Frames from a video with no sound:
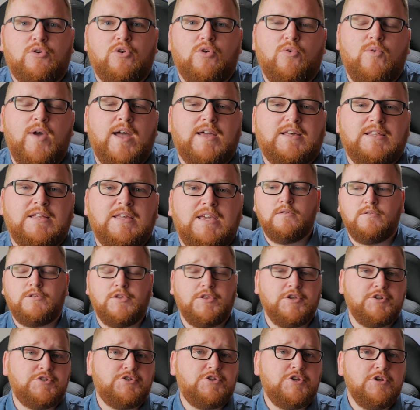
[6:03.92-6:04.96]
correctly. So
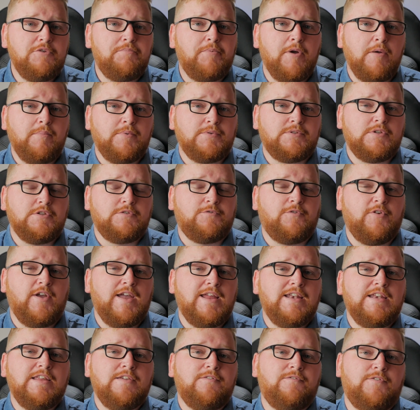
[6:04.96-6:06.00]
there's two purposes for
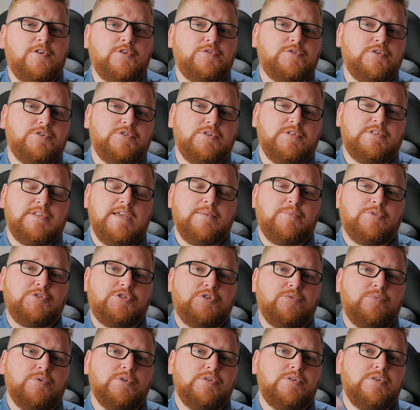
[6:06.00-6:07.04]
ND filters. It's able
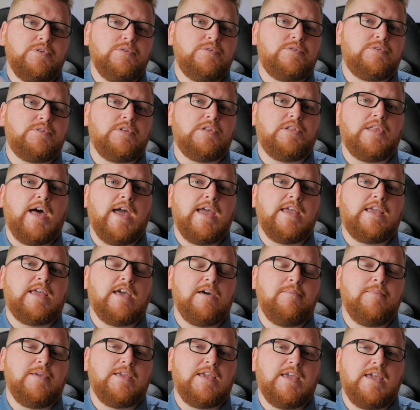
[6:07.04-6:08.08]
to reduce the light
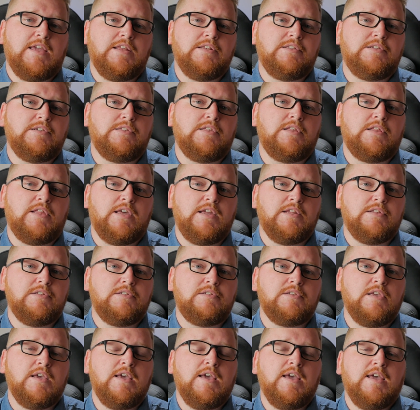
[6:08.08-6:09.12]
coming into the
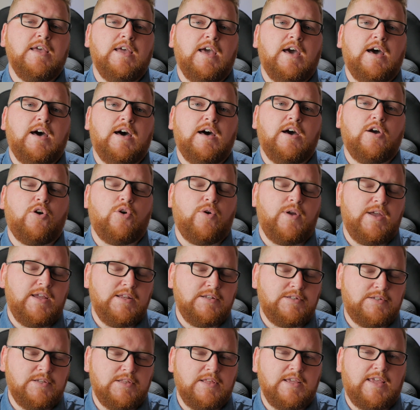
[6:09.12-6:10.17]
lens or
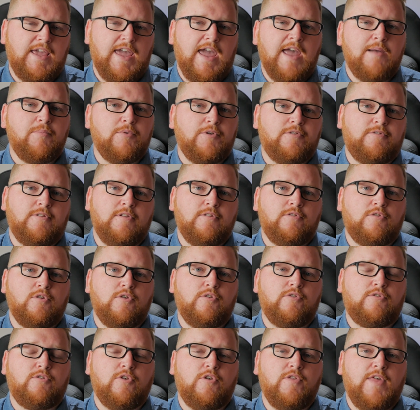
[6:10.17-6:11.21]
into the camera
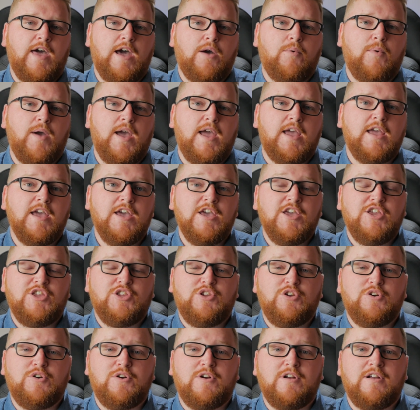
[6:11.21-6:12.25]
sensors, so that way
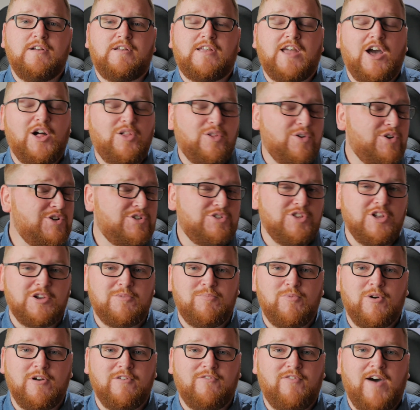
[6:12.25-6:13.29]
your colors look
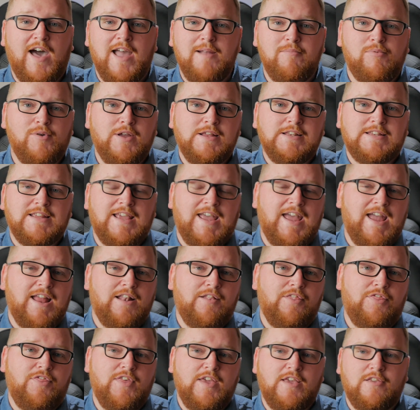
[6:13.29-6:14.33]
more vibrant
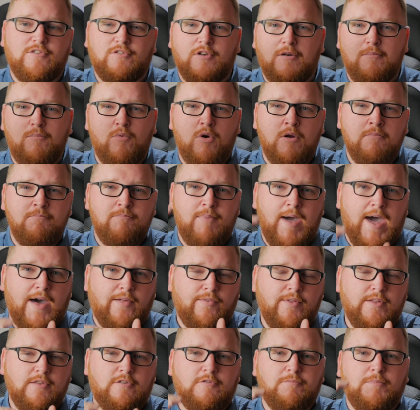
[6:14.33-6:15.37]
and things are more
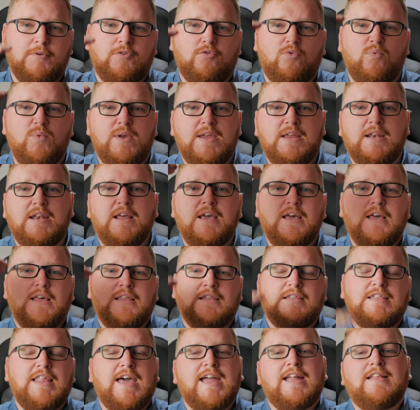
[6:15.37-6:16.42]
balanced between
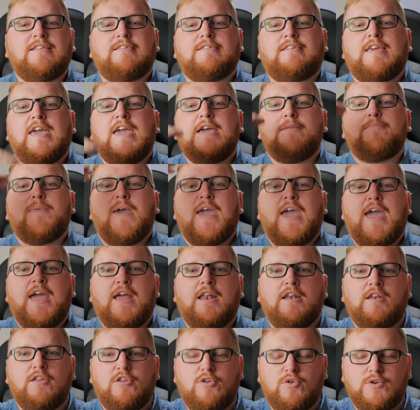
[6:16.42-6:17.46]
landscape
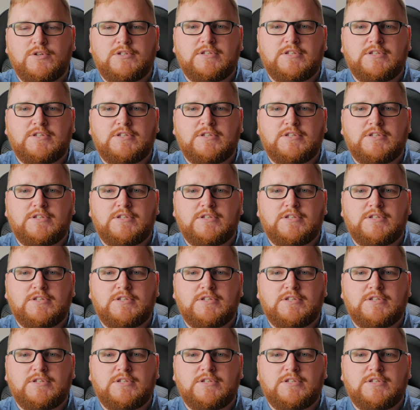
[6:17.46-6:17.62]
and your